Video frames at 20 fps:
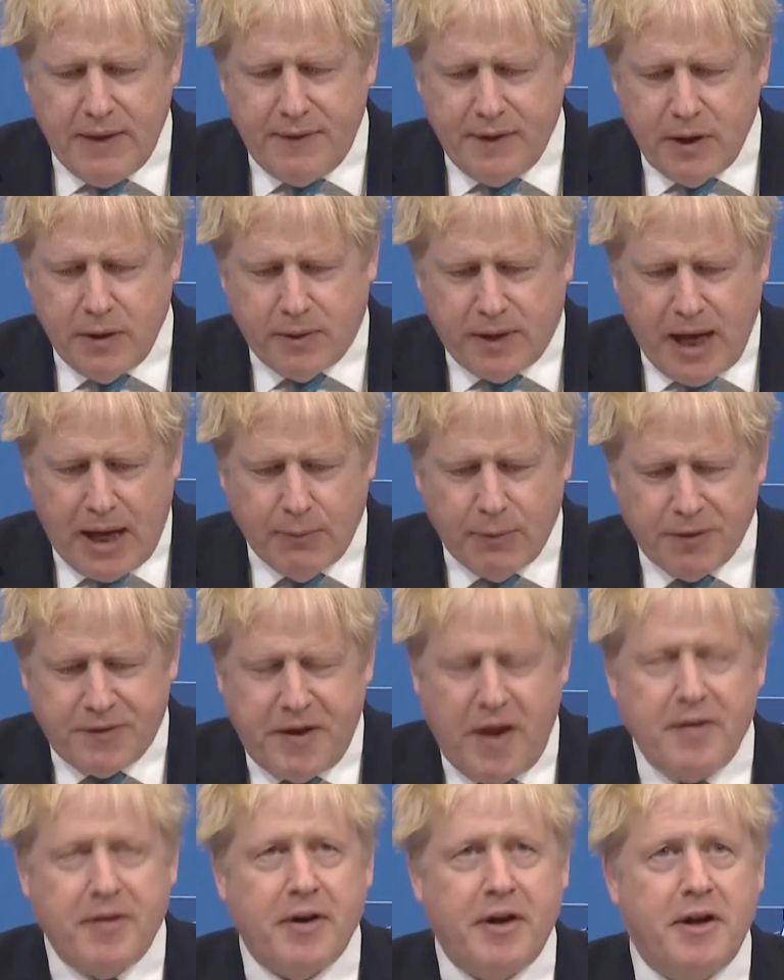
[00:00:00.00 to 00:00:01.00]
in the UK will
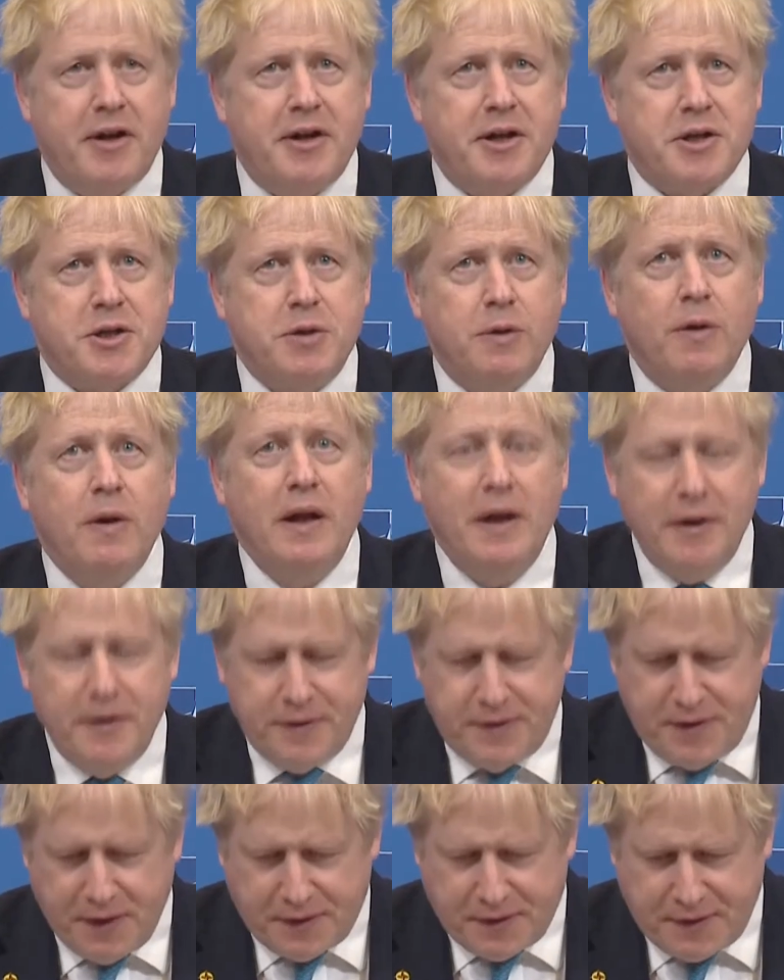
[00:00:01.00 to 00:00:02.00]
send an additional
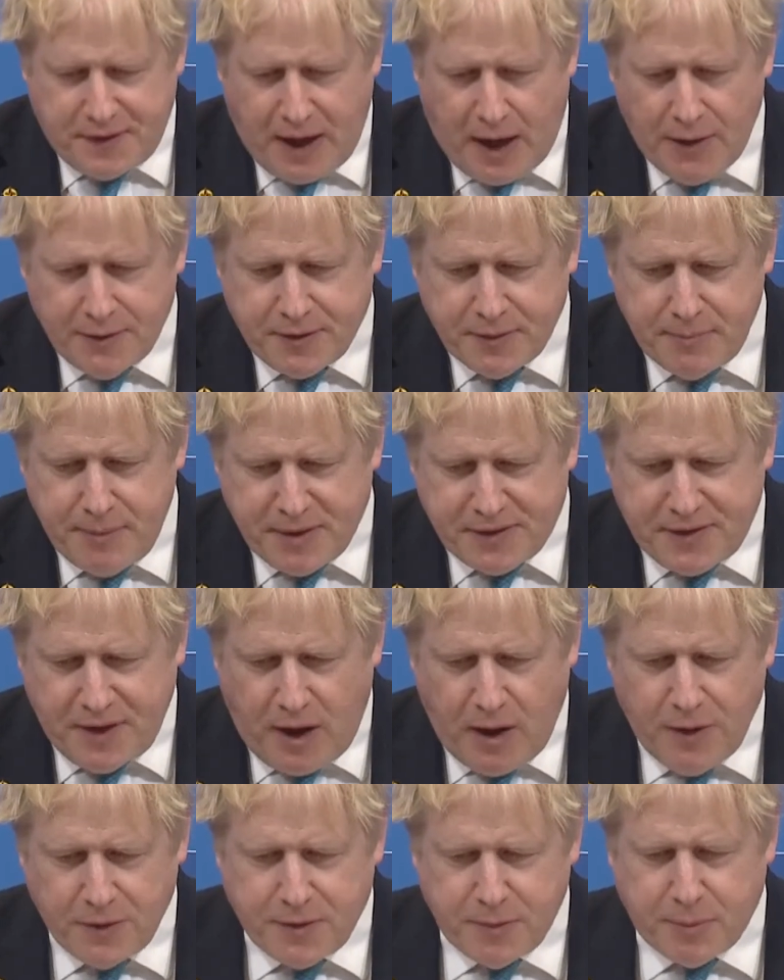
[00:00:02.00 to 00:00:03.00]
6,000
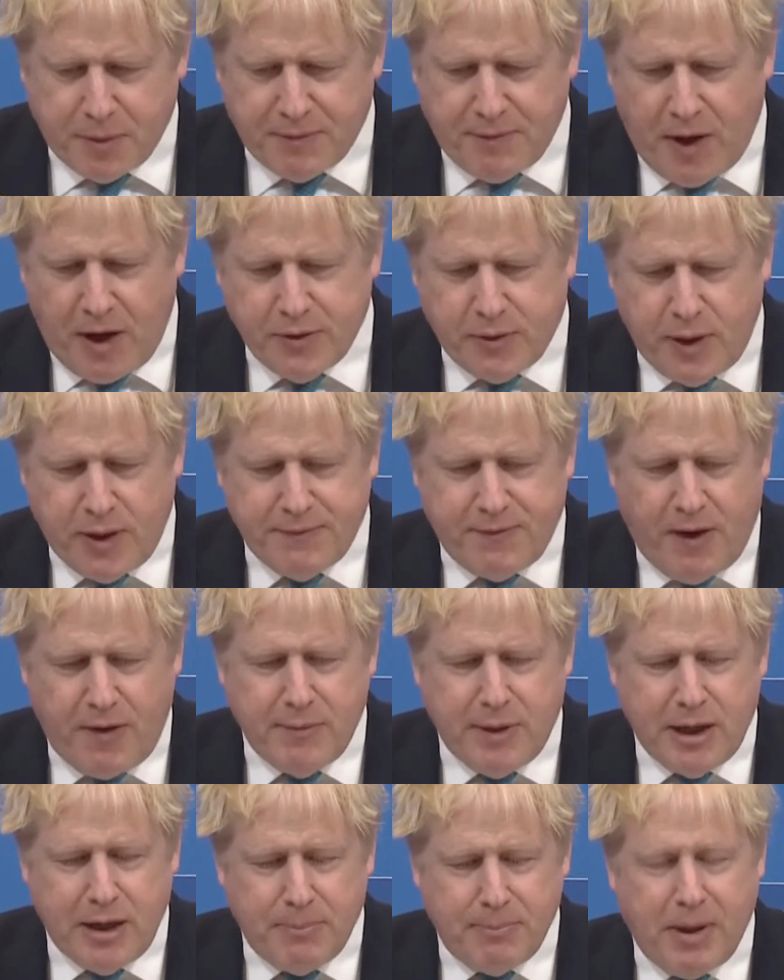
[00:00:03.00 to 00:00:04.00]
missiles and provide £25
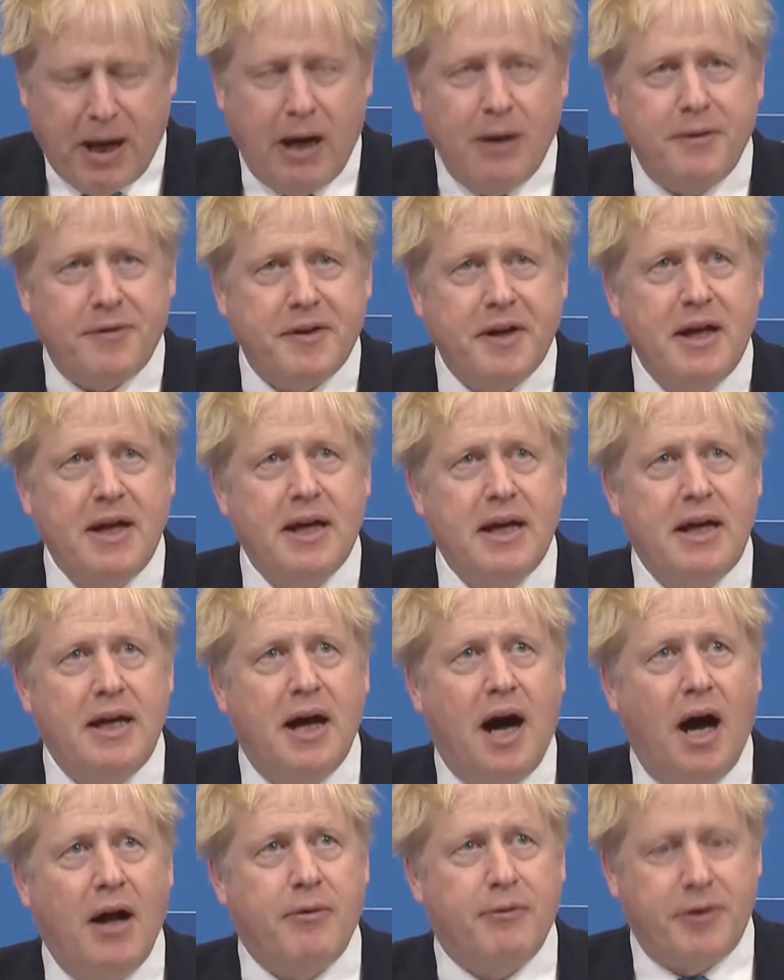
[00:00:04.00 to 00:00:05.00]
million in
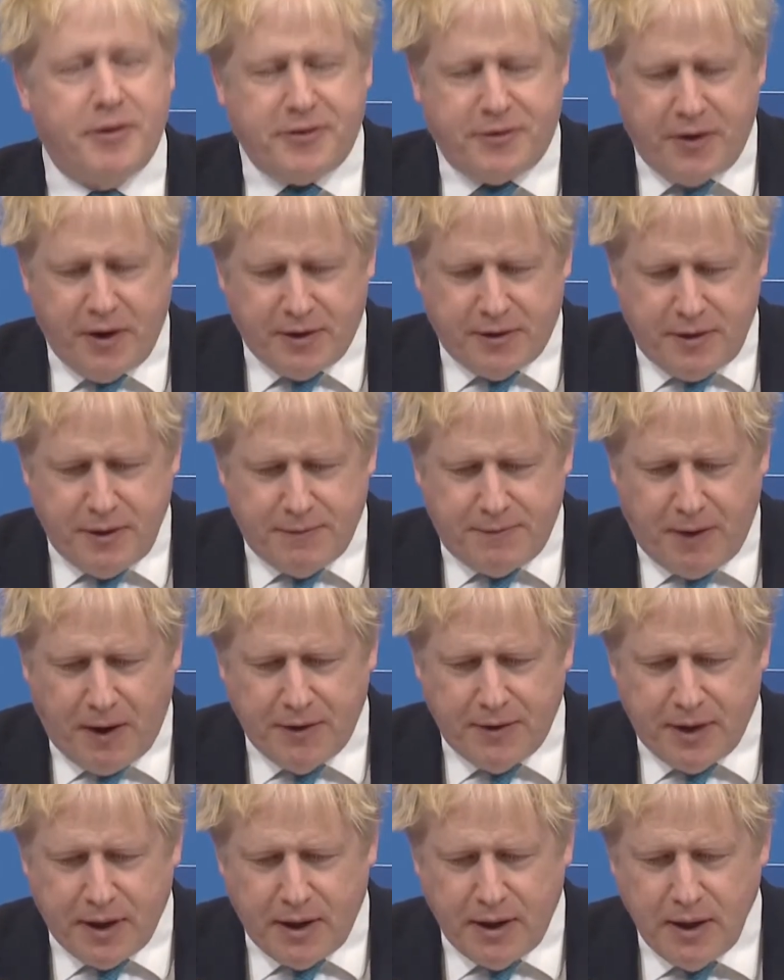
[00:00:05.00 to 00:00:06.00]
unrestricted
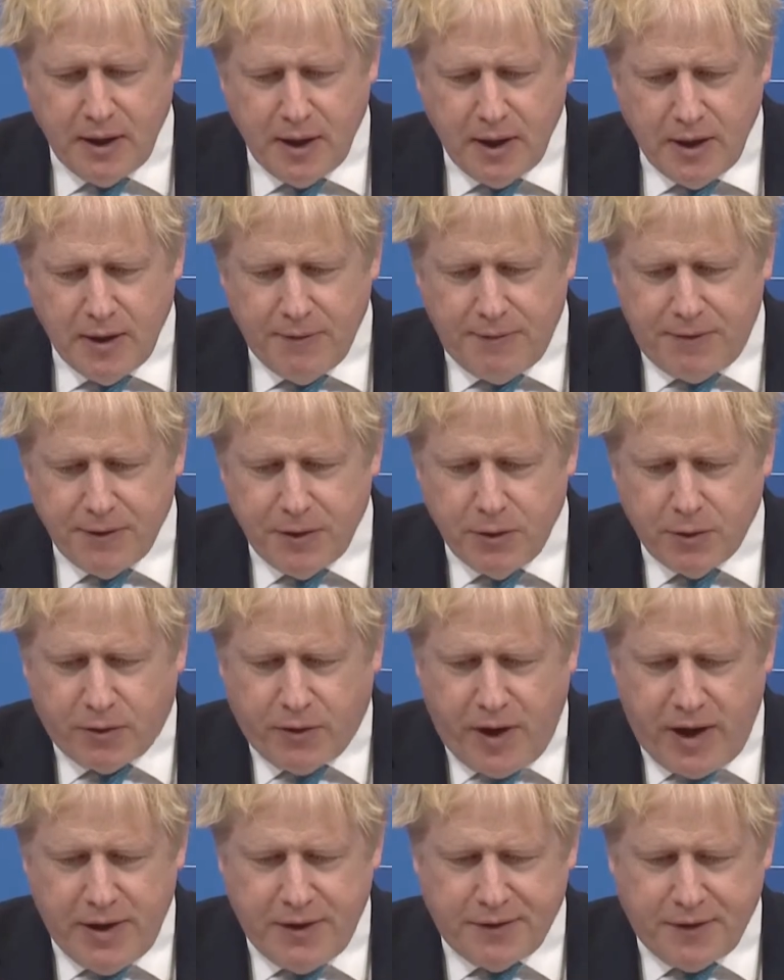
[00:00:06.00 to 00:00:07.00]
funding for
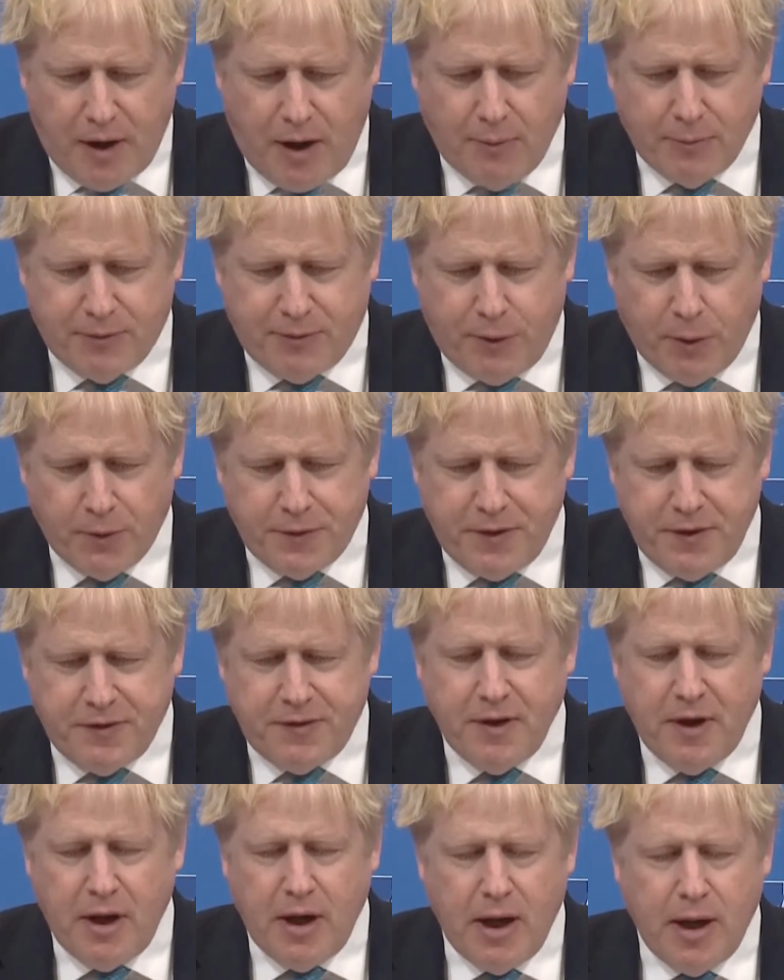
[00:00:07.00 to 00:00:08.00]
Ukraine's armed
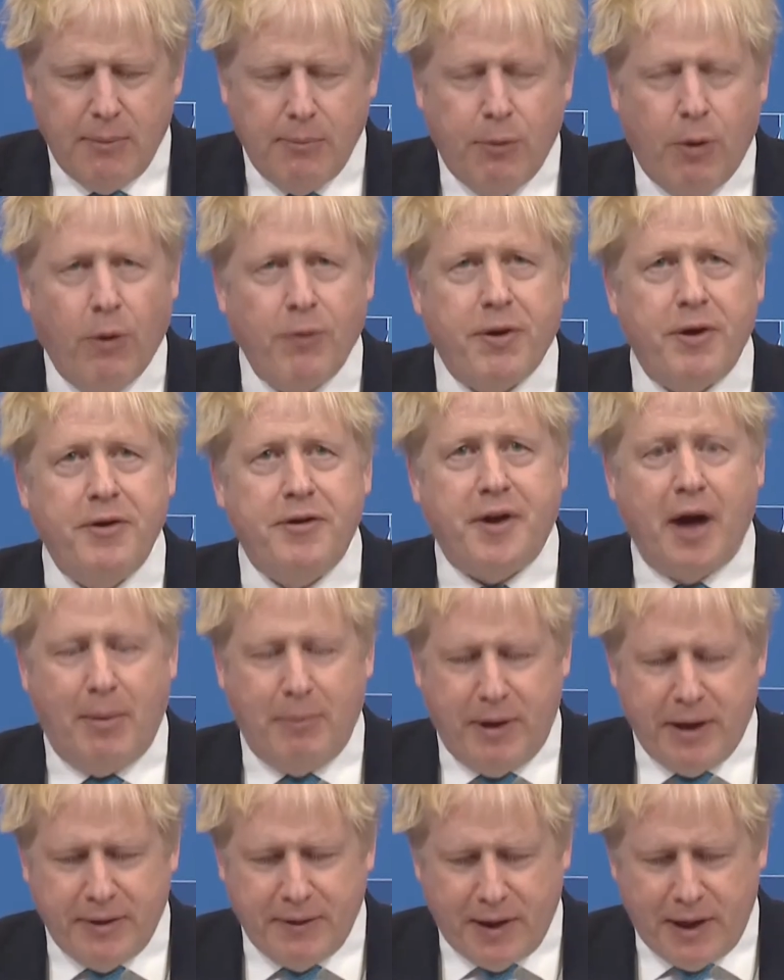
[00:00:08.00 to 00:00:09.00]
forces, more than
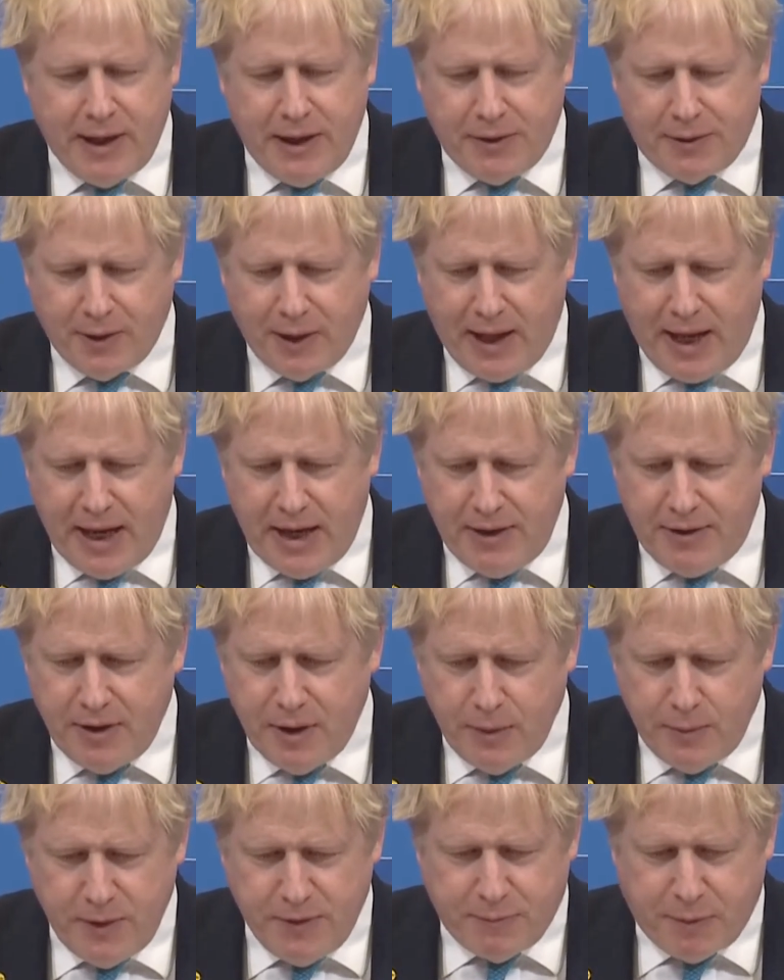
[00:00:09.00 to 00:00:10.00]
doubling the lethal aid
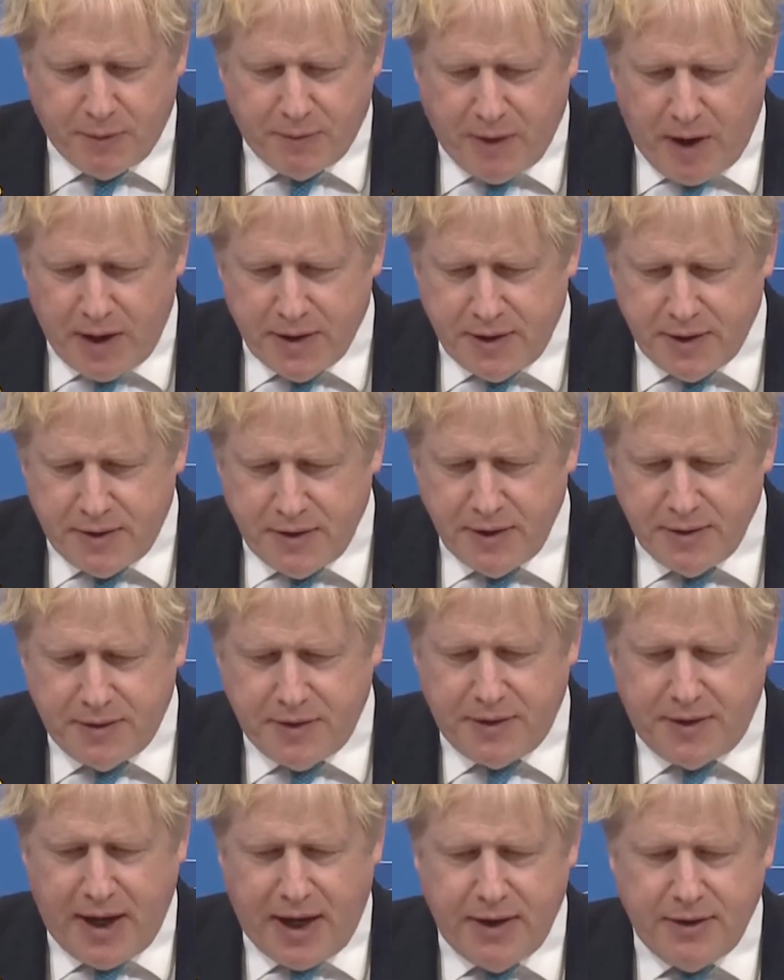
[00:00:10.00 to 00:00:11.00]
we've provided
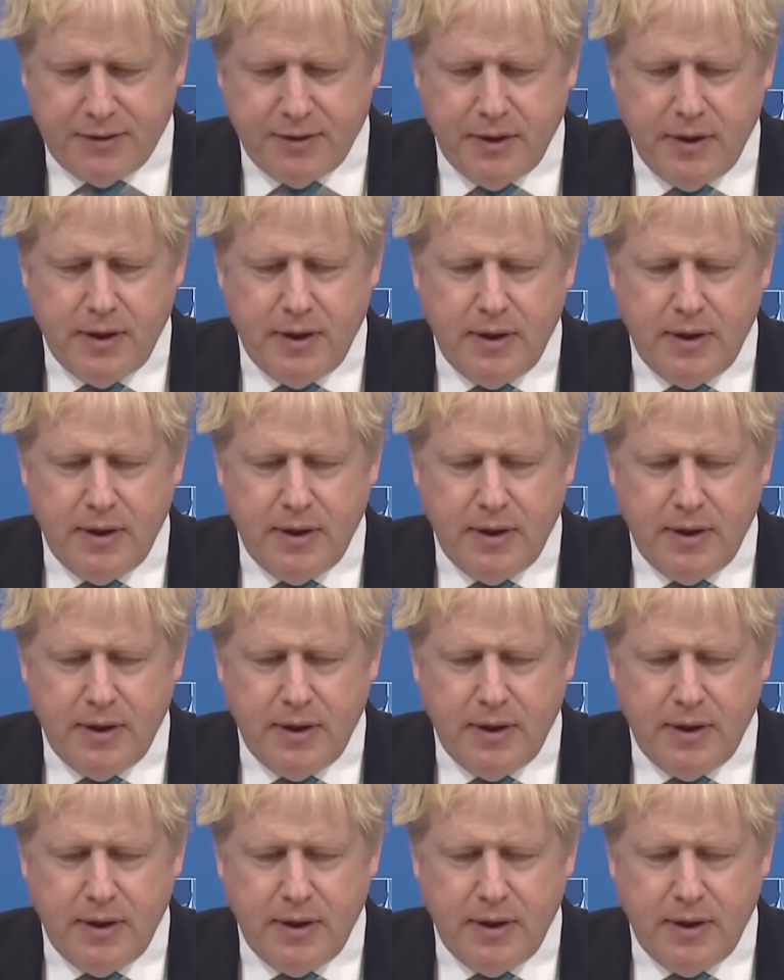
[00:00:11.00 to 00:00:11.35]
to date.